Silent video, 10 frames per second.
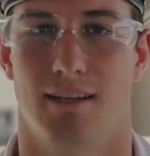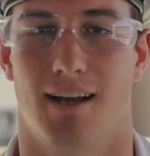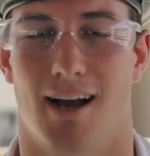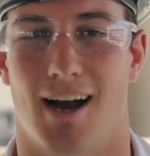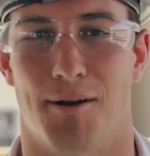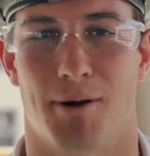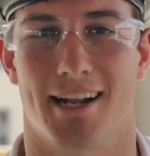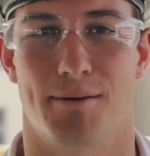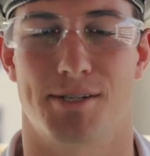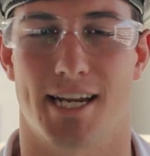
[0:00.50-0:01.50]
Hi, my
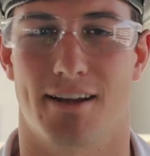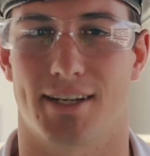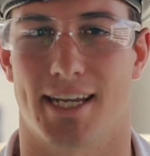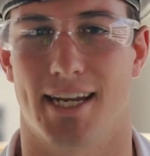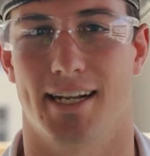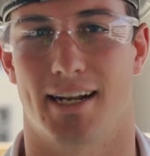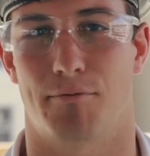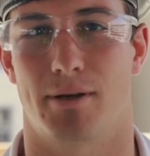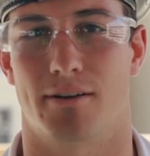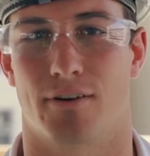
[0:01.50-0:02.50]
name is David Keene, and
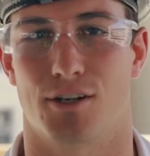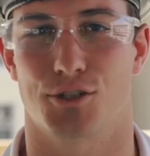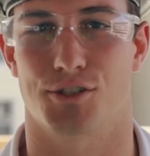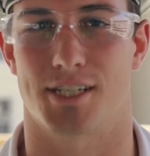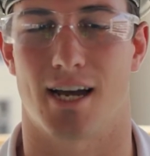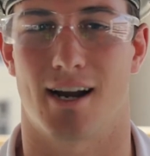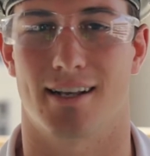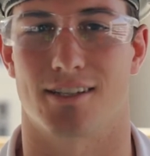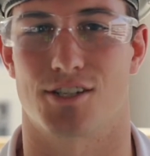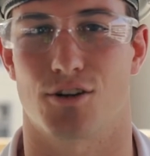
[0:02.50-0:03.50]
I've been a virtual design
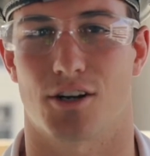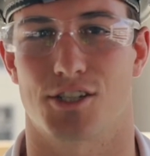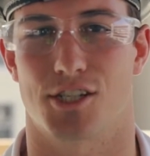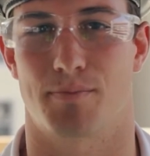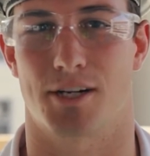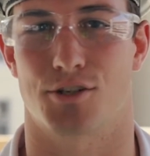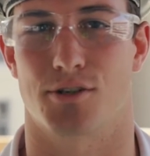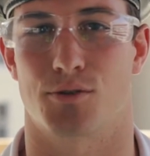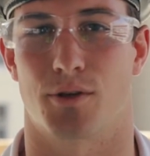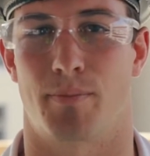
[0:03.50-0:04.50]
and construction
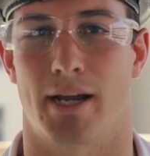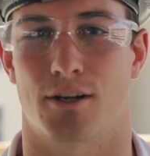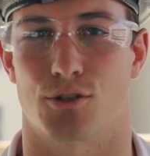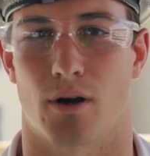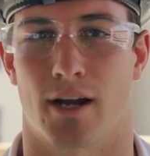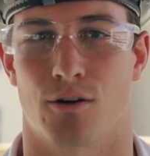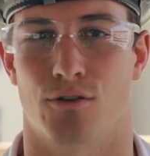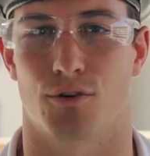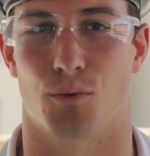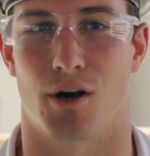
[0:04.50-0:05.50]
specialist with Baker Triangle
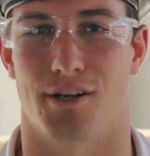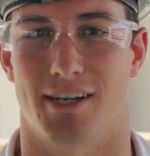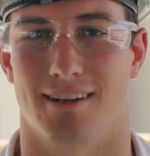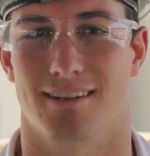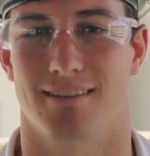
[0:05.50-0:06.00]
for 1 year.